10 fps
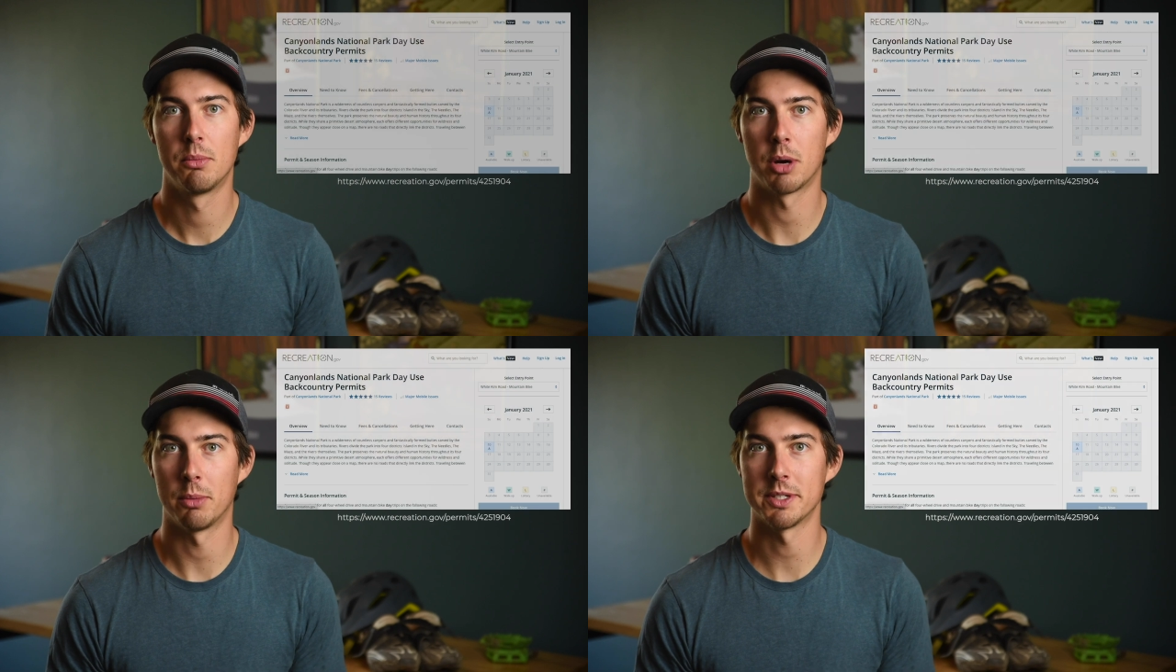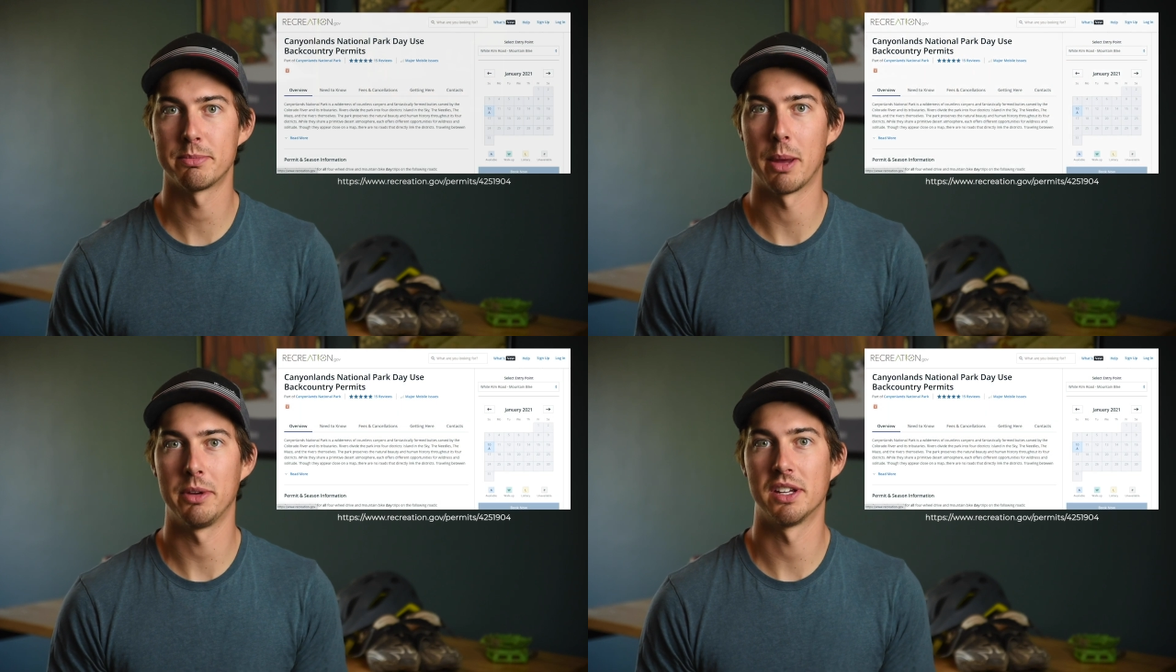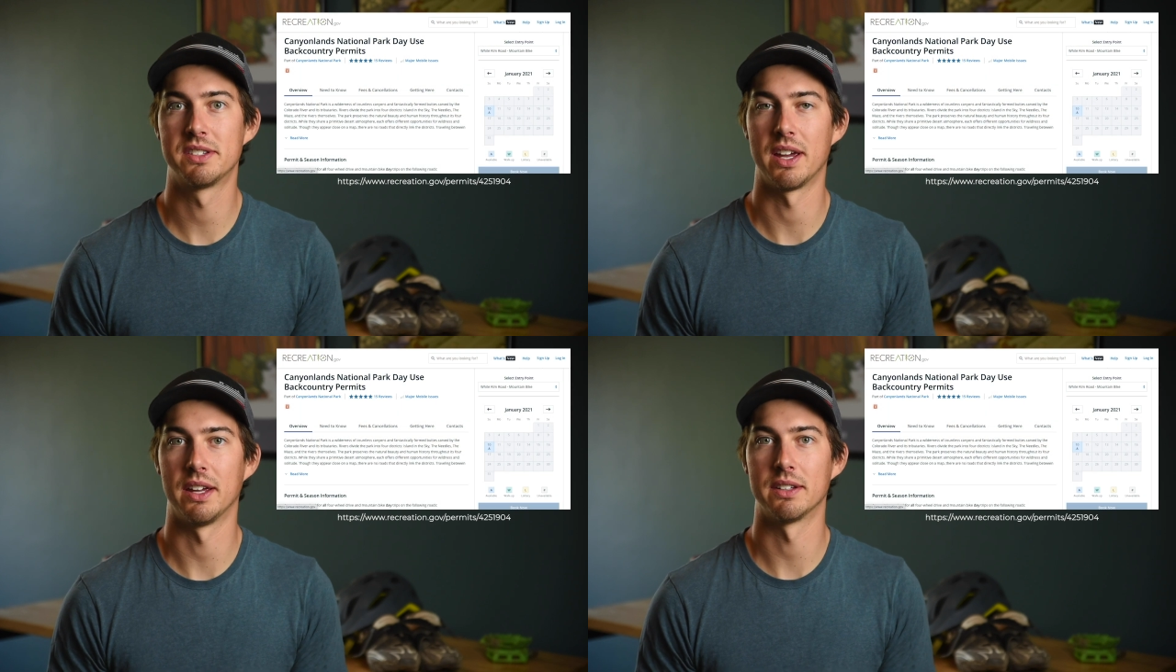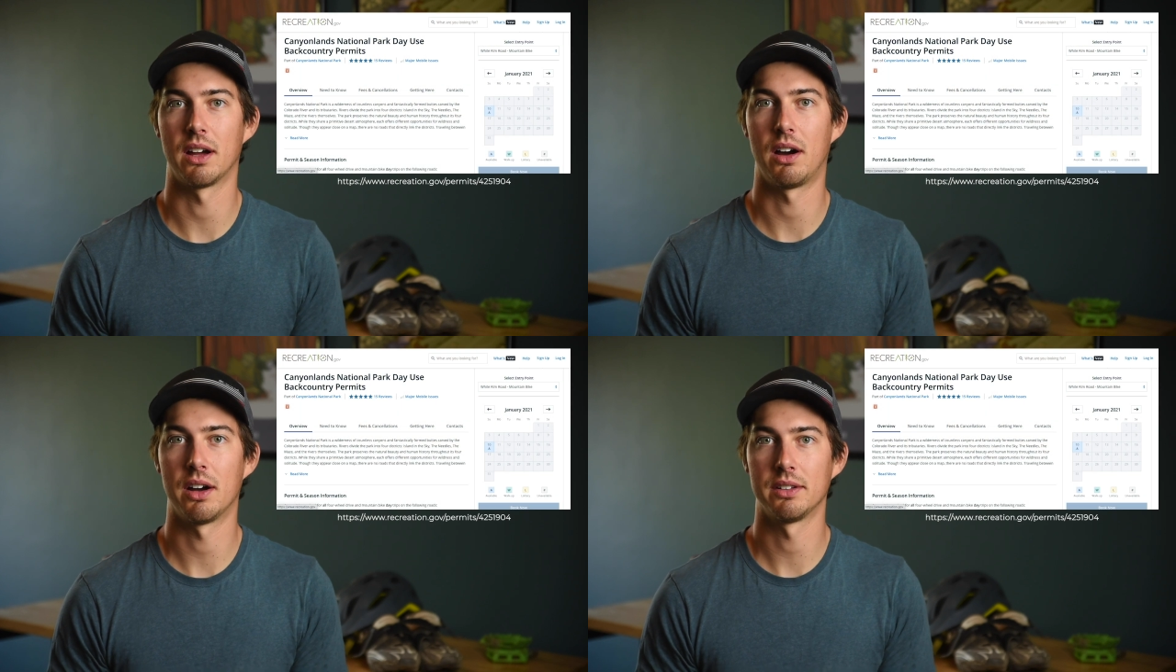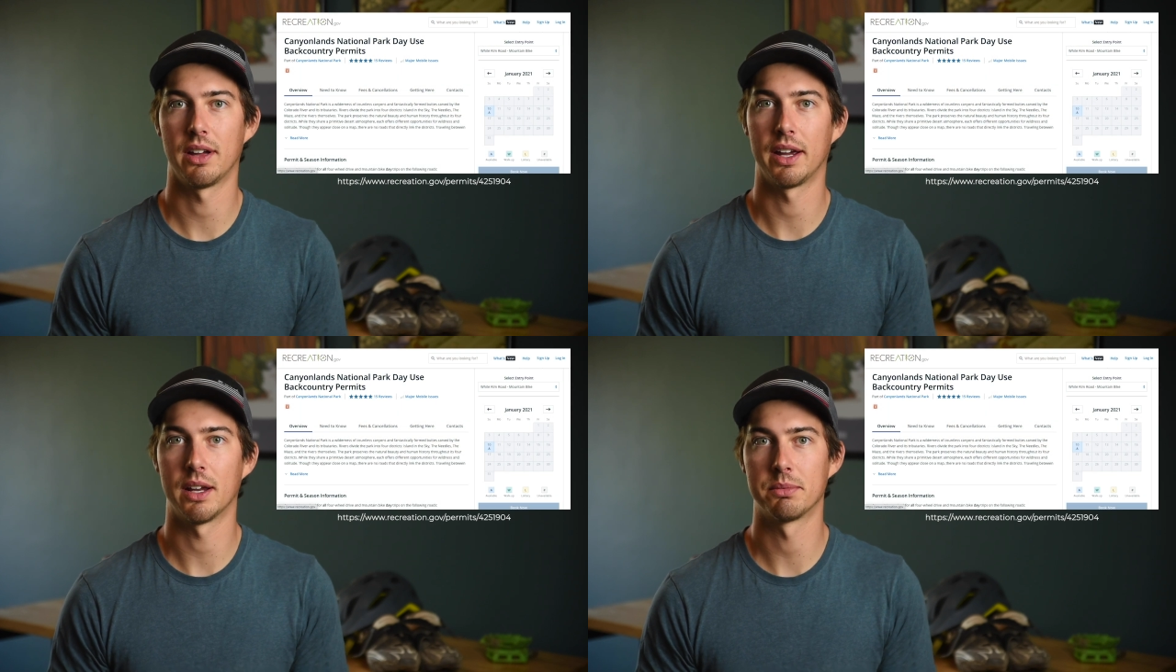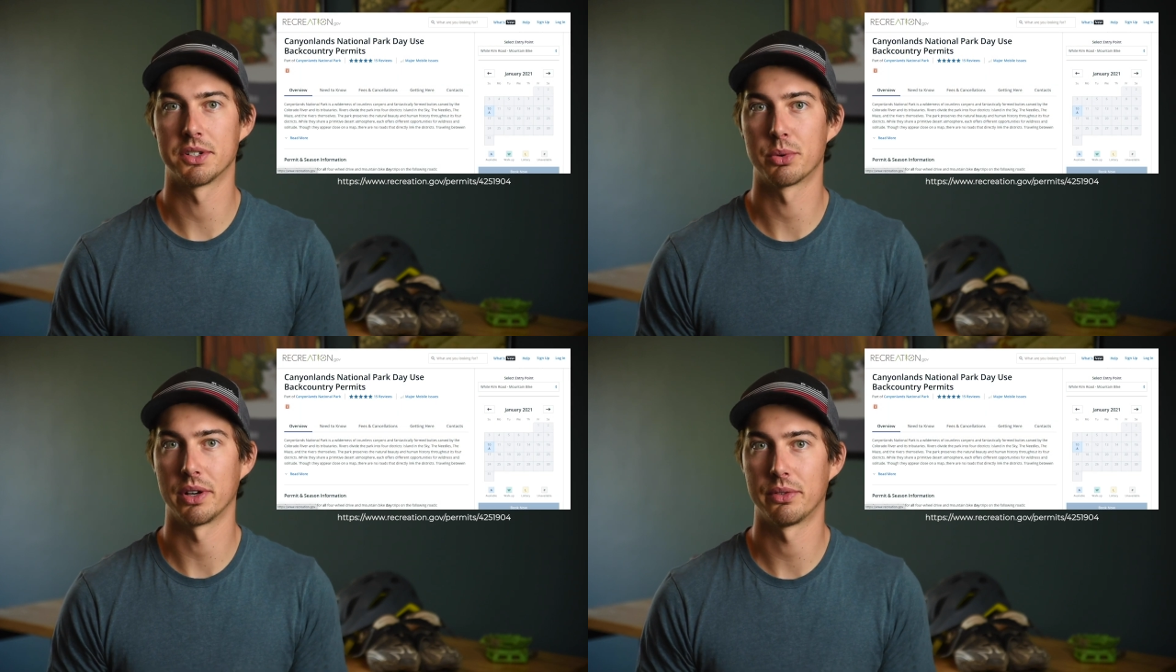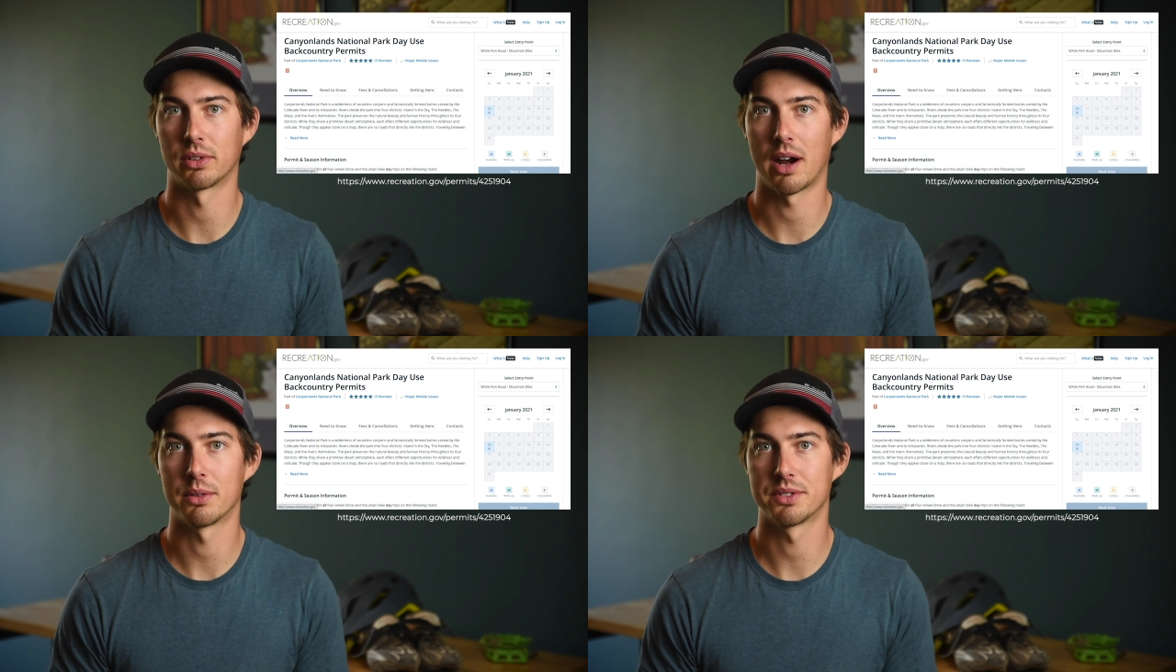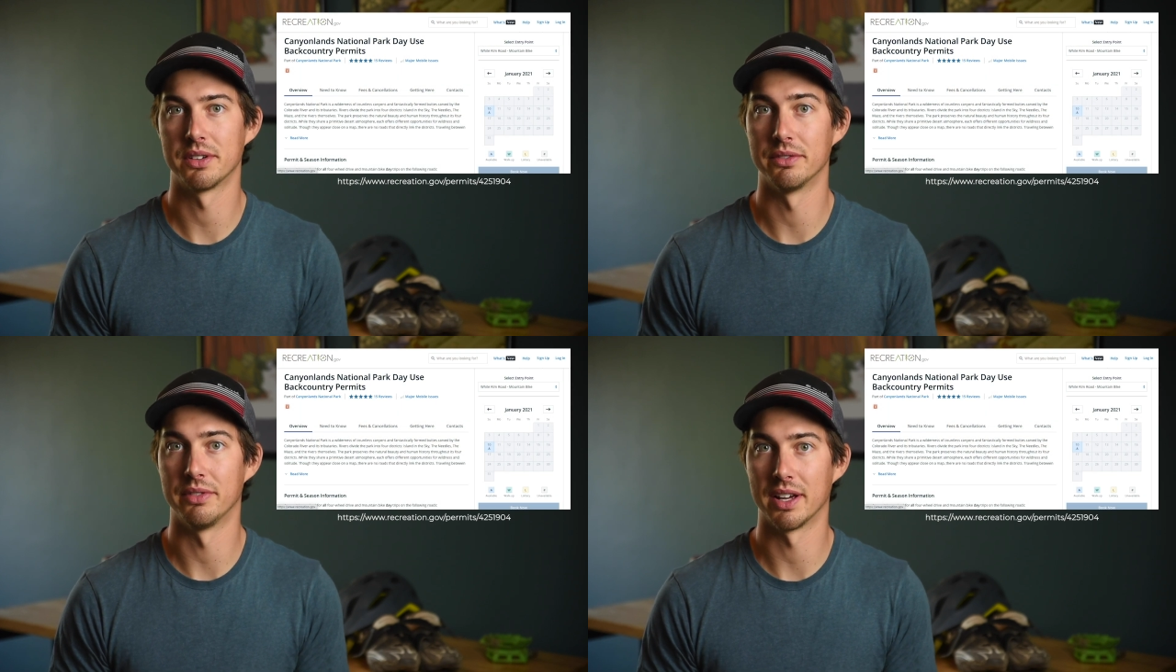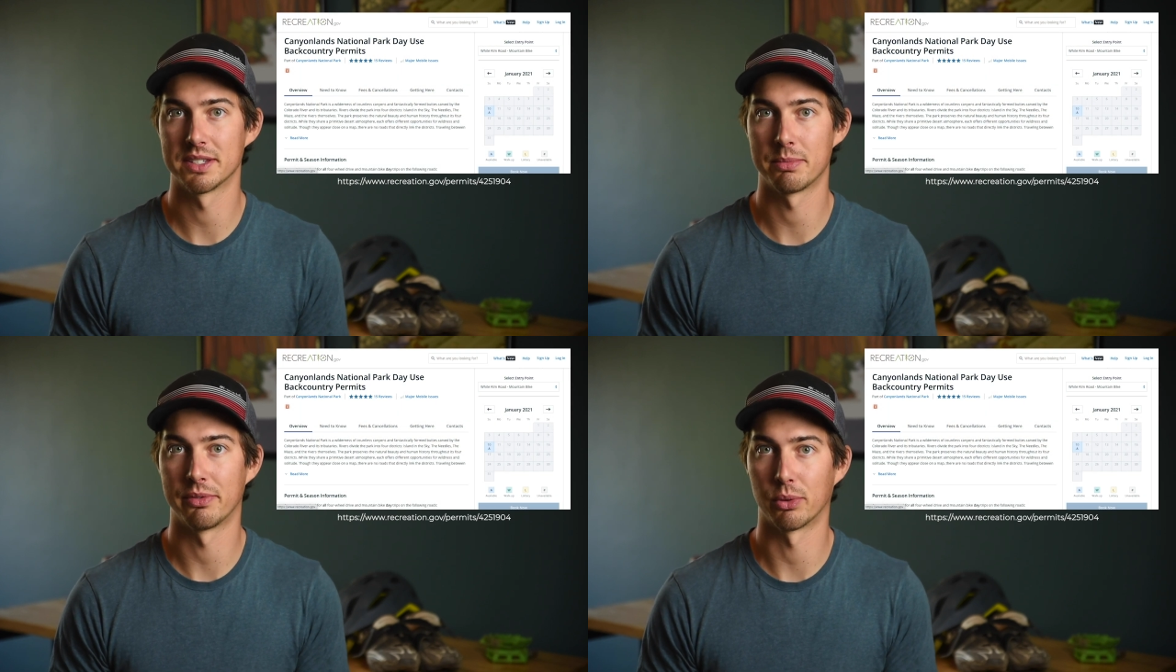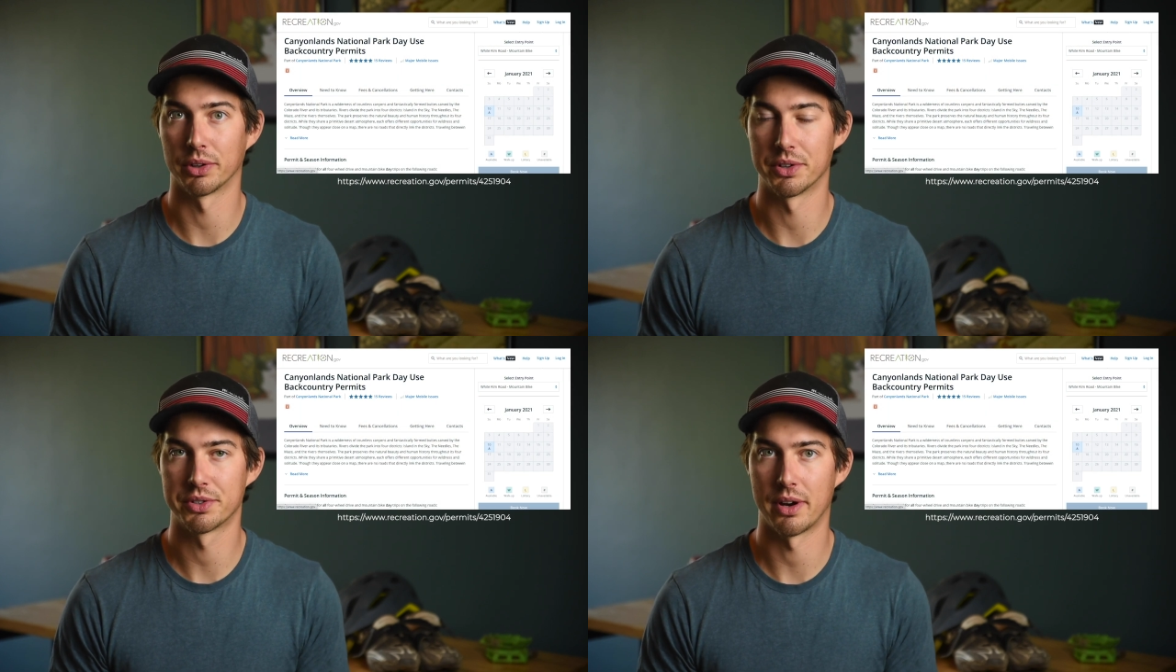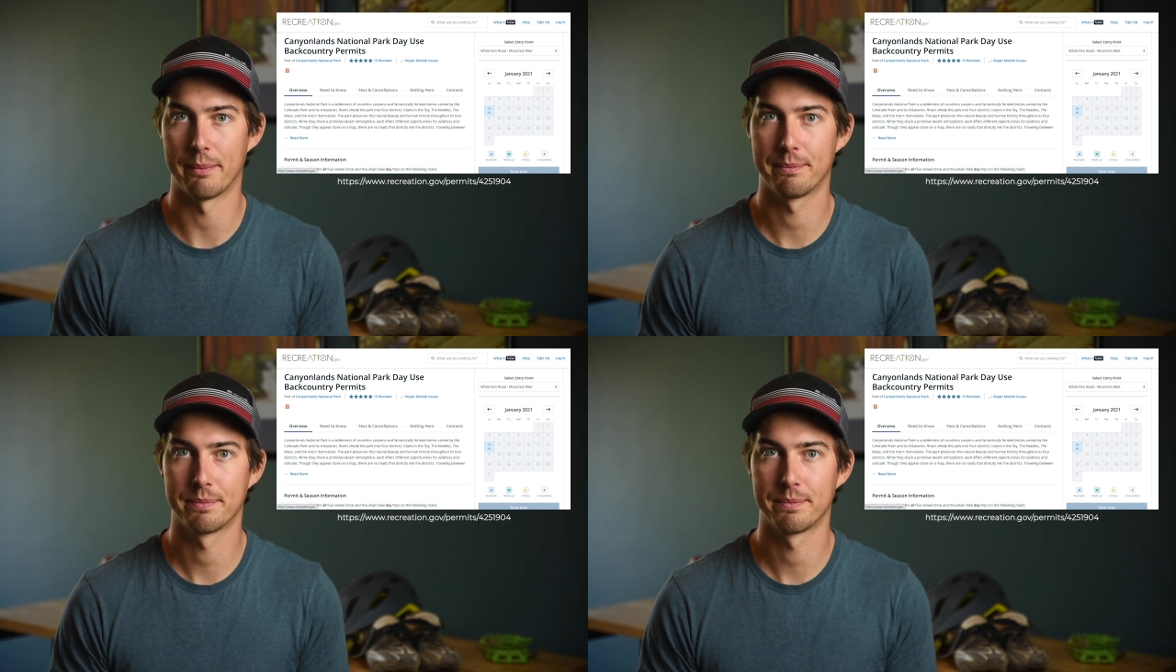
Permits may be obtained online up to 24 hours in advance before your trip.